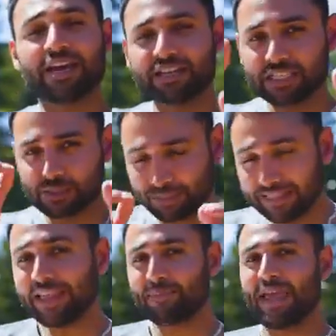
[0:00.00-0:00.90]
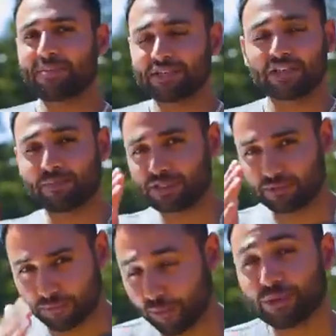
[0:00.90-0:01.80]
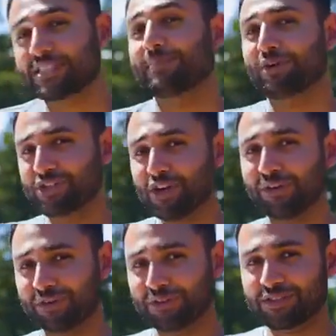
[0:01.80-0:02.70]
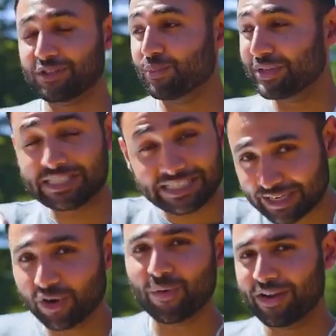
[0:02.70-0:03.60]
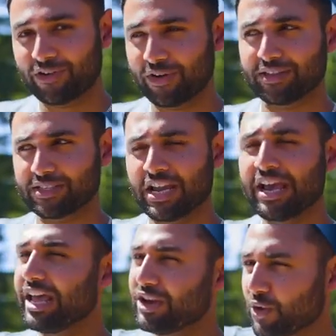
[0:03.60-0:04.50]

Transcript: to split that payment up into 4 separate chunks with 0 interest and